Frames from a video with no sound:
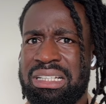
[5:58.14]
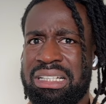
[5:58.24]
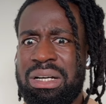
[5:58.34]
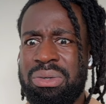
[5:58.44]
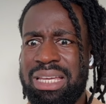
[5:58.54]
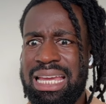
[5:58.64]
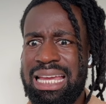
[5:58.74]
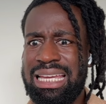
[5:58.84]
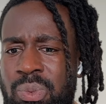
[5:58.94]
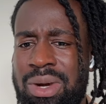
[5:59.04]

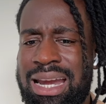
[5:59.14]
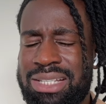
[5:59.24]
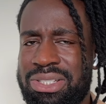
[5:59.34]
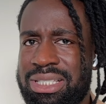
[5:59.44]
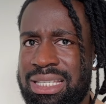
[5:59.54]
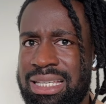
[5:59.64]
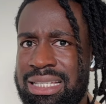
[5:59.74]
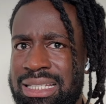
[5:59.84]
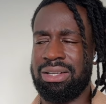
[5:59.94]
Okay, what did I just see?